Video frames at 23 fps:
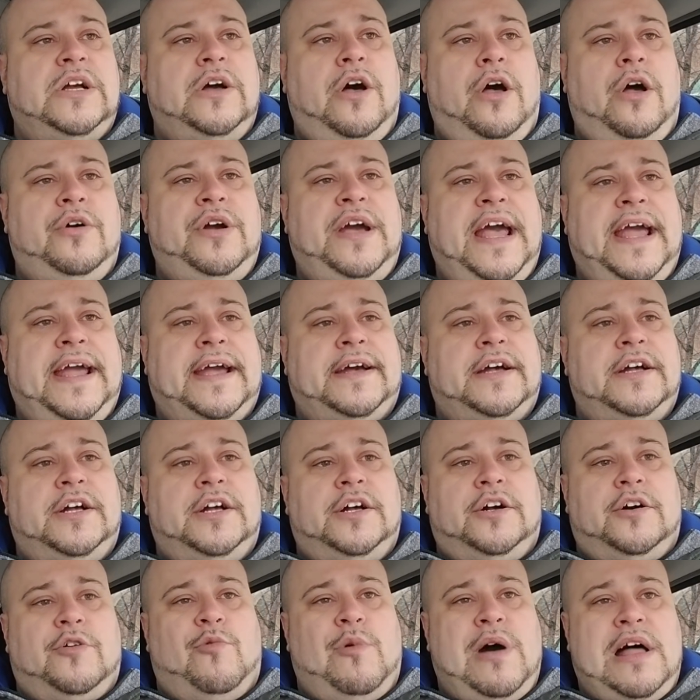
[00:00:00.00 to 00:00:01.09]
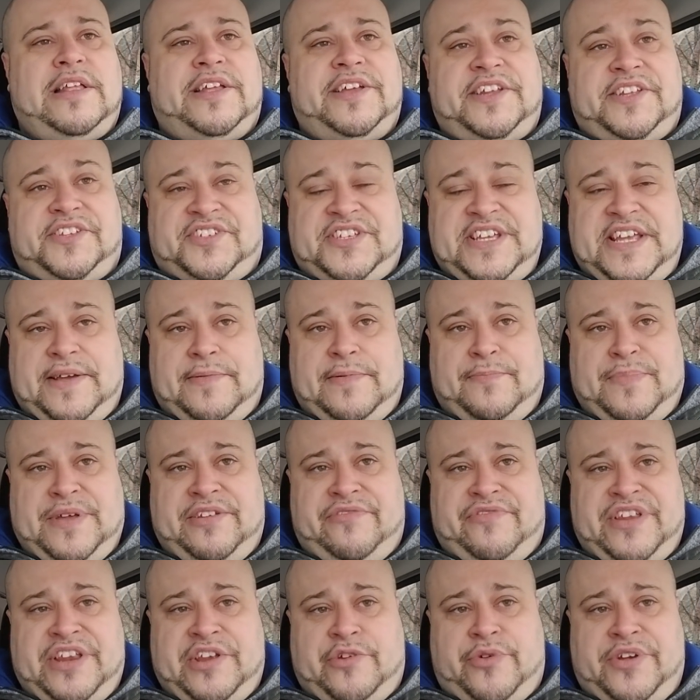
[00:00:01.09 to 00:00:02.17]
Okay, well, and seeing a bit
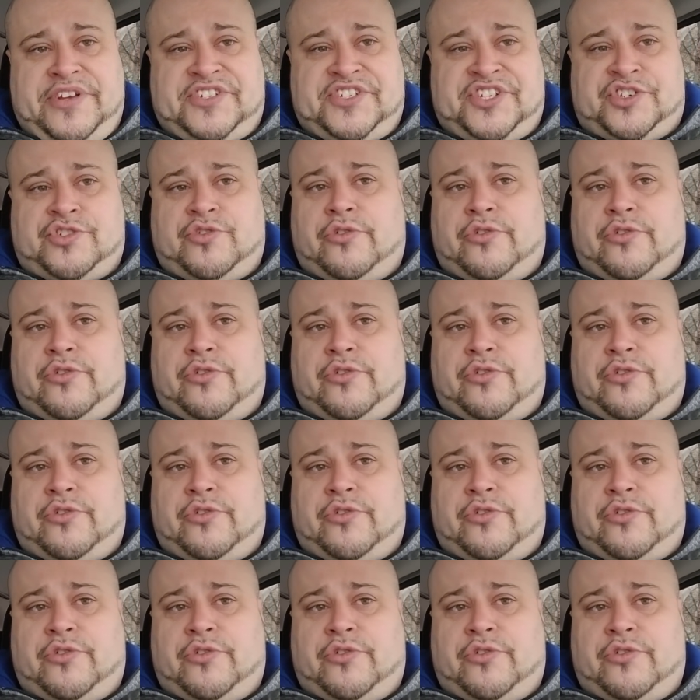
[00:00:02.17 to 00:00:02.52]
of increases.